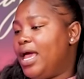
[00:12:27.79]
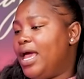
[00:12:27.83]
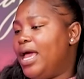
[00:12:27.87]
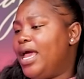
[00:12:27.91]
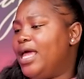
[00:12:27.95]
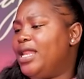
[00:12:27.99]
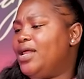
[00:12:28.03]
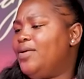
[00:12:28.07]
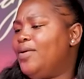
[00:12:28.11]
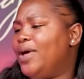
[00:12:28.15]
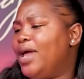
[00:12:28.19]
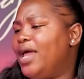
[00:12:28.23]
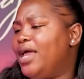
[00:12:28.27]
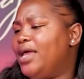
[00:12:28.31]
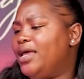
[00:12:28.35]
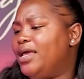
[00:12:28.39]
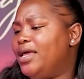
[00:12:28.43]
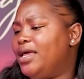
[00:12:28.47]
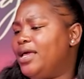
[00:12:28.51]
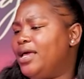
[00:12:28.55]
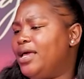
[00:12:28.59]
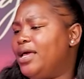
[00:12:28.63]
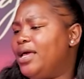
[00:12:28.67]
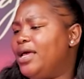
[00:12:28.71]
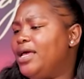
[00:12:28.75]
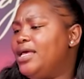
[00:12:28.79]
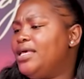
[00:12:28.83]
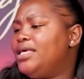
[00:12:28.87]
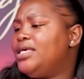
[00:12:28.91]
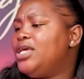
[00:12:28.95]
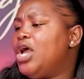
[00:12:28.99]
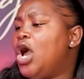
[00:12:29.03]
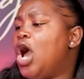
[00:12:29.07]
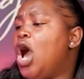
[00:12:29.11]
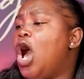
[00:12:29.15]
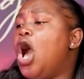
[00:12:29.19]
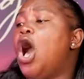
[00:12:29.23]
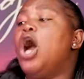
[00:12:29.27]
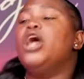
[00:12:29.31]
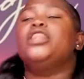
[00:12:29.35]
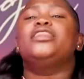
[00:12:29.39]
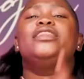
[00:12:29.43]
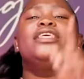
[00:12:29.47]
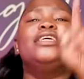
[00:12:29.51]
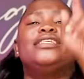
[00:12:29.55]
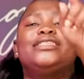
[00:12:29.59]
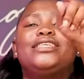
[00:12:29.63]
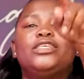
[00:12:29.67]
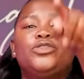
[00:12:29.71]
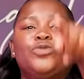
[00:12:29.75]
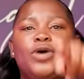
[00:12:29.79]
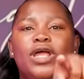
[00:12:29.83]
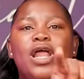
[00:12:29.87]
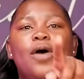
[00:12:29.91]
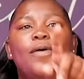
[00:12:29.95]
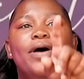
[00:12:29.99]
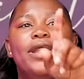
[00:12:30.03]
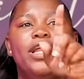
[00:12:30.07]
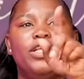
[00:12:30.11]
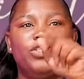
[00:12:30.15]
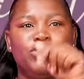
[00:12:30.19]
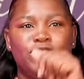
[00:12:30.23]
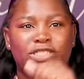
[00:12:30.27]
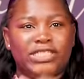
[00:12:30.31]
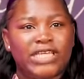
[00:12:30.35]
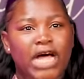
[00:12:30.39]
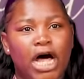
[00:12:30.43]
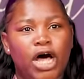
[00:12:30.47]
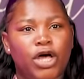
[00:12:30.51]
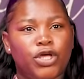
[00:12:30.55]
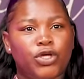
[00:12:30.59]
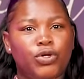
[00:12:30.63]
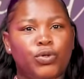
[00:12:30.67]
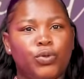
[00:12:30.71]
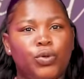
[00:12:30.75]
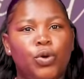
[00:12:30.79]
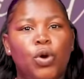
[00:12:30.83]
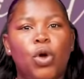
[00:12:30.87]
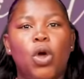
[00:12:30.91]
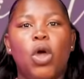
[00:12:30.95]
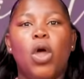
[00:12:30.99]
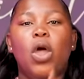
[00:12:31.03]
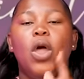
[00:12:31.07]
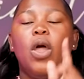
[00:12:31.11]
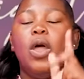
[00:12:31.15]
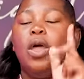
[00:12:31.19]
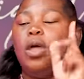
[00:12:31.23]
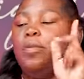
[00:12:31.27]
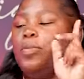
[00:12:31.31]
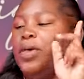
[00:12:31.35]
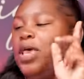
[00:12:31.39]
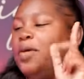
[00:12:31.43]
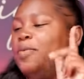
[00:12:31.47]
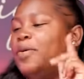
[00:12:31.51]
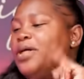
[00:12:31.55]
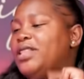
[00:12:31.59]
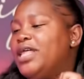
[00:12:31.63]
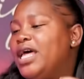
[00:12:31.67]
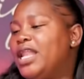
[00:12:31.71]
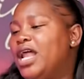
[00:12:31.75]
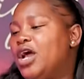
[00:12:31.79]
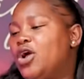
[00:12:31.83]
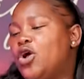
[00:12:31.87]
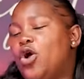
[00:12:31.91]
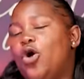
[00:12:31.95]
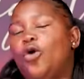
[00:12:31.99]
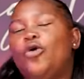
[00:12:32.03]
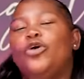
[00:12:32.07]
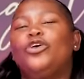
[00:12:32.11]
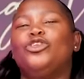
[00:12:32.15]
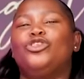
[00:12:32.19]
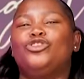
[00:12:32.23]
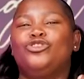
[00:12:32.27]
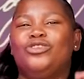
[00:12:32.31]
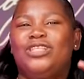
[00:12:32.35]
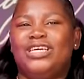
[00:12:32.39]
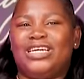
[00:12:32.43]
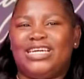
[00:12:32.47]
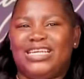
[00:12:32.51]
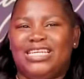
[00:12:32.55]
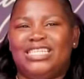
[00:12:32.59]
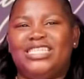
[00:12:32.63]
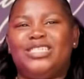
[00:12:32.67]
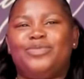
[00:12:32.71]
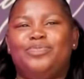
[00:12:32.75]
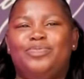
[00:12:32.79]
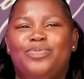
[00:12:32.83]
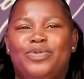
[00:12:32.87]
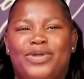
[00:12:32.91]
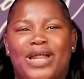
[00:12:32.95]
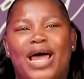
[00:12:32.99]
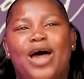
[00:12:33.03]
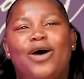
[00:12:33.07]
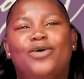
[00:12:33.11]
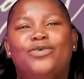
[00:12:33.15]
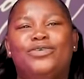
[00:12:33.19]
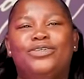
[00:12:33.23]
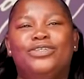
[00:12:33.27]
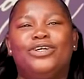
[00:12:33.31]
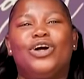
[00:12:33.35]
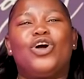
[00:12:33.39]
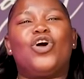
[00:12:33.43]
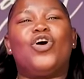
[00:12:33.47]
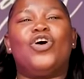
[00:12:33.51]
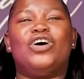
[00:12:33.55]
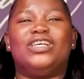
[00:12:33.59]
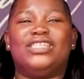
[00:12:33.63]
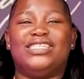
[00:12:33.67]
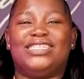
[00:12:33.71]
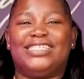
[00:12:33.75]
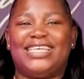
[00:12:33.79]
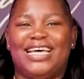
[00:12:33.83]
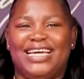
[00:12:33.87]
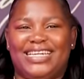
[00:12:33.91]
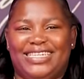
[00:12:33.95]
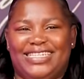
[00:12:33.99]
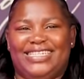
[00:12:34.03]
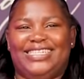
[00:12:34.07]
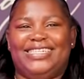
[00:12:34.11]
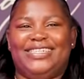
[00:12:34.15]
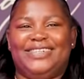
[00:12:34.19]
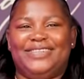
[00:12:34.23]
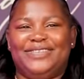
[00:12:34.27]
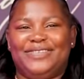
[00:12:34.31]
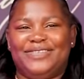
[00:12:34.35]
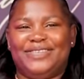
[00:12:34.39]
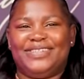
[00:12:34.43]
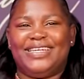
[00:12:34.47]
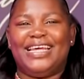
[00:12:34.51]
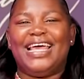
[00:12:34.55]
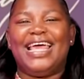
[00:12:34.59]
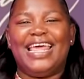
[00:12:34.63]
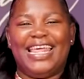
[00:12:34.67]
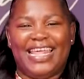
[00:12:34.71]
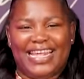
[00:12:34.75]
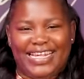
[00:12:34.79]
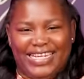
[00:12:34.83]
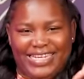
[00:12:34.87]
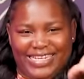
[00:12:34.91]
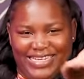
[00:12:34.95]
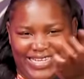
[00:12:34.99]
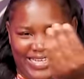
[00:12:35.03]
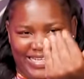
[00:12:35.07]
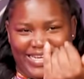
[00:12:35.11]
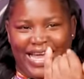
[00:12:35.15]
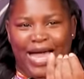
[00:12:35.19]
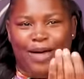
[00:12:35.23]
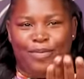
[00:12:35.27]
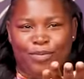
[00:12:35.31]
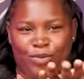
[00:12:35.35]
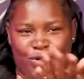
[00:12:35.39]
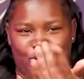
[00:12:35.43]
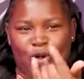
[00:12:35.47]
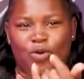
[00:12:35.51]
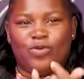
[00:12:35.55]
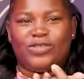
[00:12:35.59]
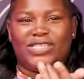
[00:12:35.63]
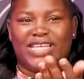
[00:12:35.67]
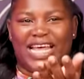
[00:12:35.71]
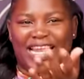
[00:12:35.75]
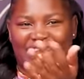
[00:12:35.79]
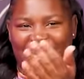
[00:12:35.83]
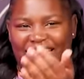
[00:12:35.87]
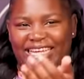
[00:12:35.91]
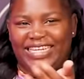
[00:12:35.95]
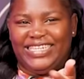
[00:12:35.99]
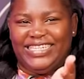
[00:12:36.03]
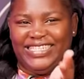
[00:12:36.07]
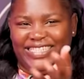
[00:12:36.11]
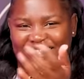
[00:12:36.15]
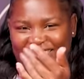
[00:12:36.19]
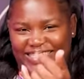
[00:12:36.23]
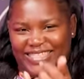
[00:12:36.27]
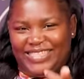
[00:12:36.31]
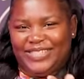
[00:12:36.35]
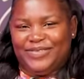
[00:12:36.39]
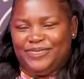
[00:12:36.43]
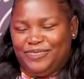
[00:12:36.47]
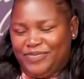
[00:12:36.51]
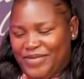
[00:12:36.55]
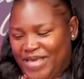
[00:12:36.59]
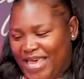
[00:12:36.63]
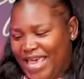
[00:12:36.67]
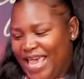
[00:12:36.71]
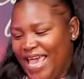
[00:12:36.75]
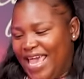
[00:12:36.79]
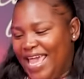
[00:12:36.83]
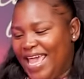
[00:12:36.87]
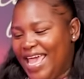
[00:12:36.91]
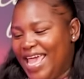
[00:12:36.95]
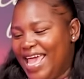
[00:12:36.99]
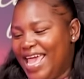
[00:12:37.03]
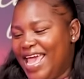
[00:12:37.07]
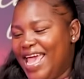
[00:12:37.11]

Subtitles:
Anyway, yo, this is what I wanted to tell you. People that are going to the Chris Brown concert, come closer, ladies. Hey?